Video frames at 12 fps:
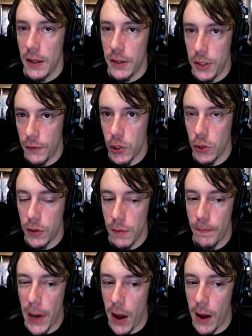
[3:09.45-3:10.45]
The difficulty
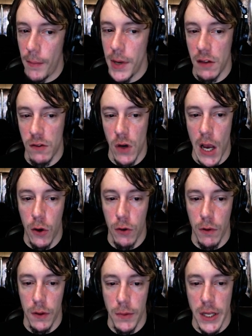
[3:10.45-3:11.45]
bomb is an
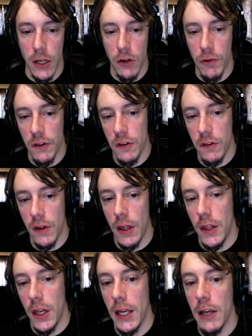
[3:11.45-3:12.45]
algorithm that increases uh,
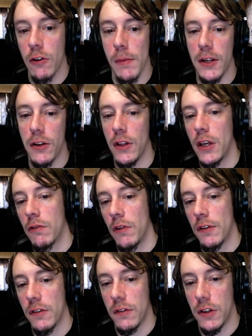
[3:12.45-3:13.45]
that incrementally
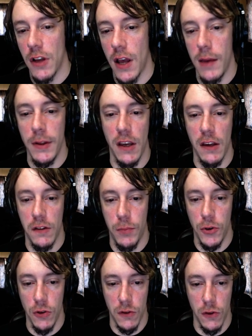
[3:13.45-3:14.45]
increases the time it takes to
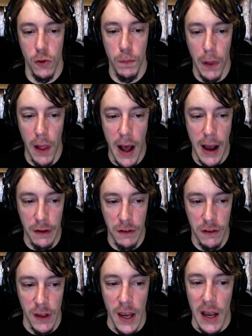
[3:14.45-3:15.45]
produce new
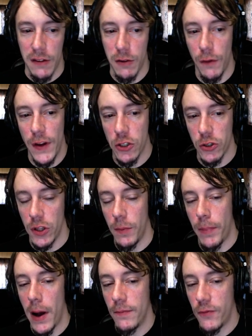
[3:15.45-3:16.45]
blocks. So eventually, the
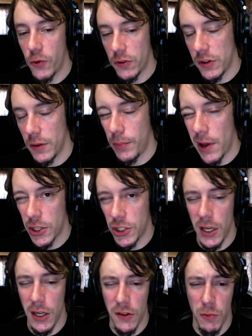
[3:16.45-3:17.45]
bomb forces the
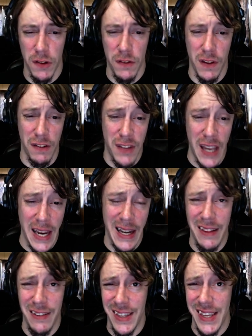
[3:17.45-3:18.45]
blockchain into what is a state
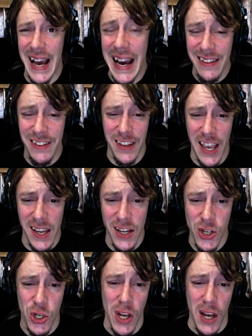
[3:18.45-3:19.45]
as the ice
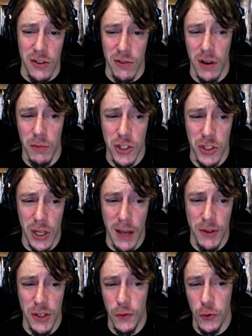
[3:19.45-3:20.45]
age, during which
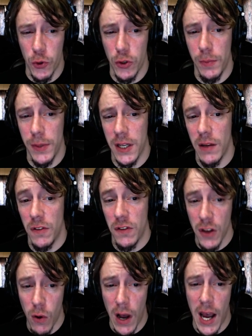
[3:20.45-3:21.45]
time the difficulty becomes
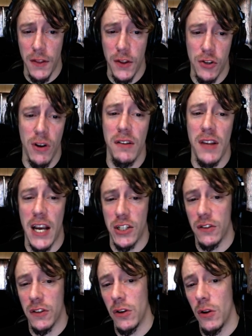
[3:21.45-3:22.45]
so high that
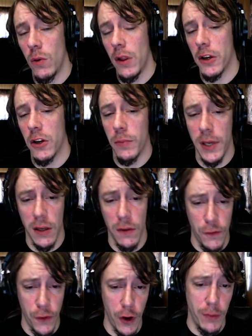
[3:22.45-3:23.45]
transactions can no longer be
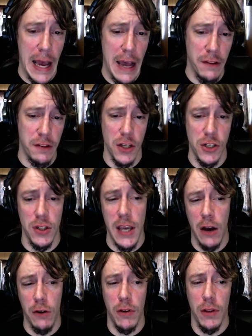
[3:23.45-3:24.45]
confirmed. As such, the
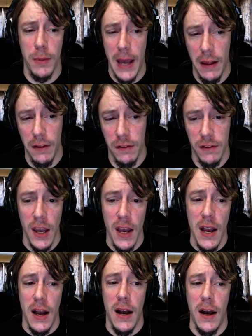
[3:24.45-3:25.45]
algorithm has
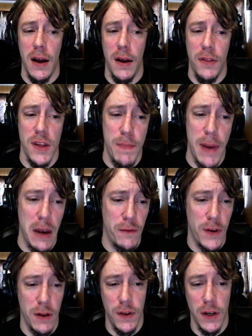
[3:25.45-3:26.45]
uh, the
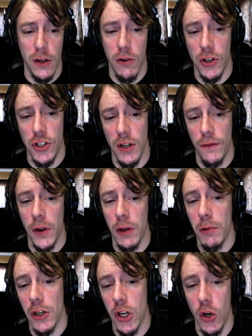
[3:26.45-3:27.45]
benefit of encouraging
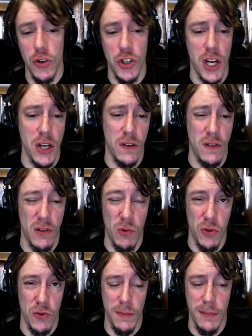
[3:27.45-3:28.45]
frequent code changes in
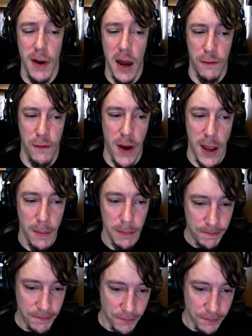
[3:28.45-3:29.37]
order to modify it.